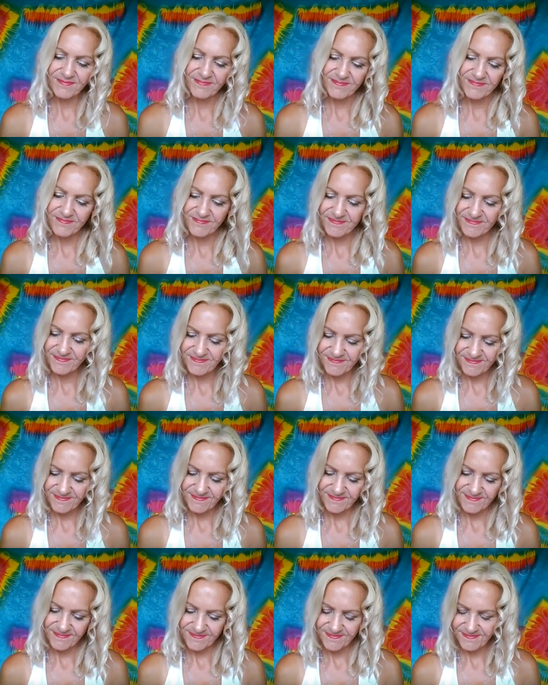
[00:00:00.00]

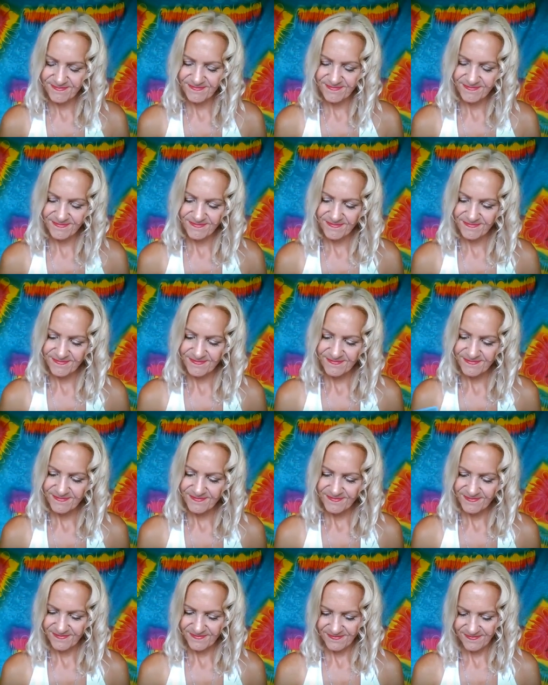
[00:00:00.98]
(no one is talking)